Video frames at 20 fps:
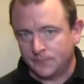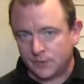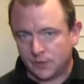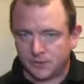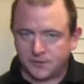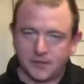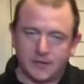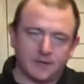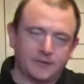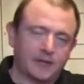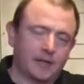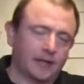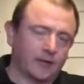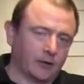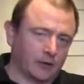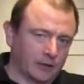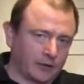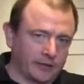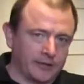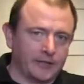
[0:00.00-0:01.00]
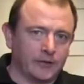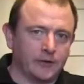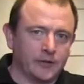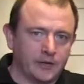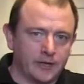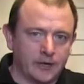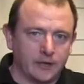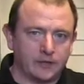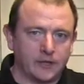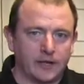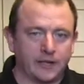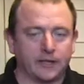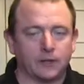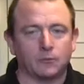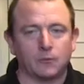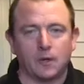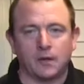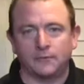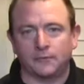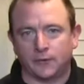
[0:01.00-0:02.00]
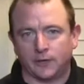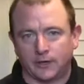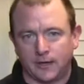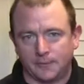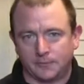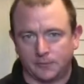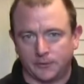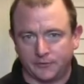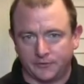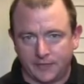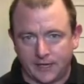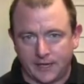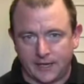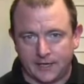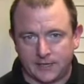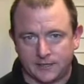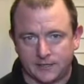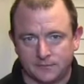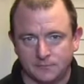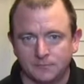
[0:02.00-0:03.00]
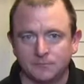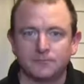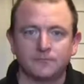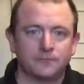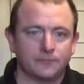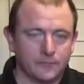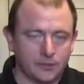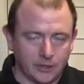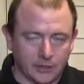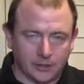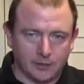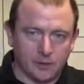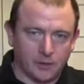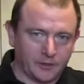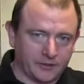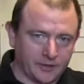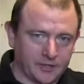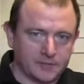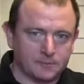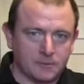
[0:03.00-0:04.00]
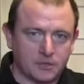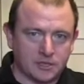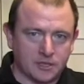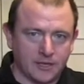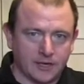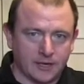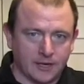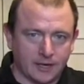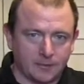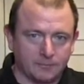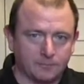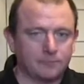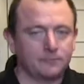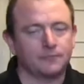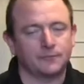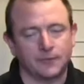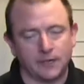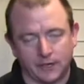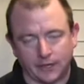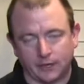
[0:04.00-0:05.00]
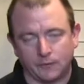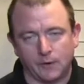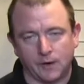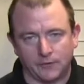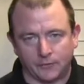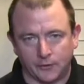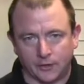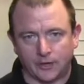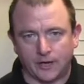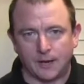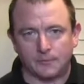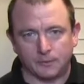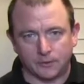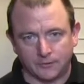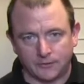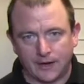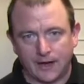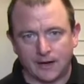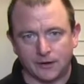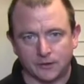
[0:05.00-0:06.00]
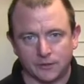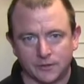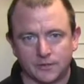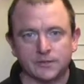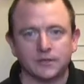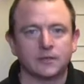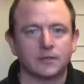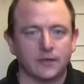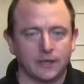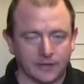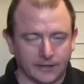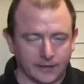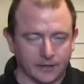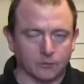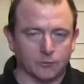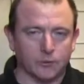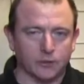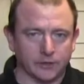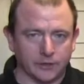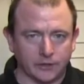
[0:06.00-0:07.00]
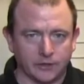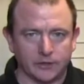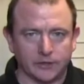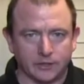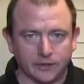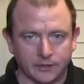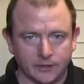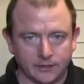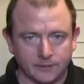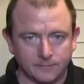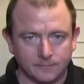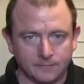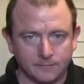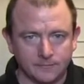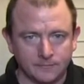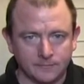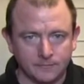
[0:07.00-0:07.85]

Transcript: So instead of getting our cleaner in there, letting it run for a couple of days, you can hook this machine up and you can run it for a couple of hours and get a really good clean.